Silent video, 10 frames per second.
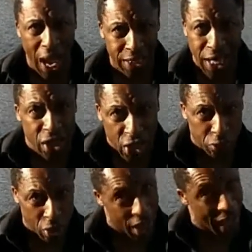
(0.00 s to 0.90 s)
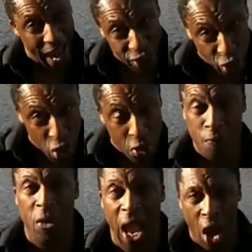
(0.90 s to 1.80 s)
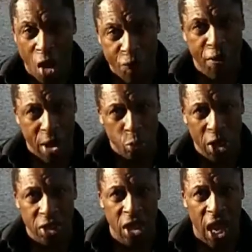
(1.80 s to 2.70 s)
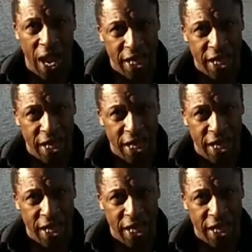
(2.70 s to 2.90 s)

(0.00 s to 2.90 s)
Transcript: And uh, then he shouted, Action! Off I went,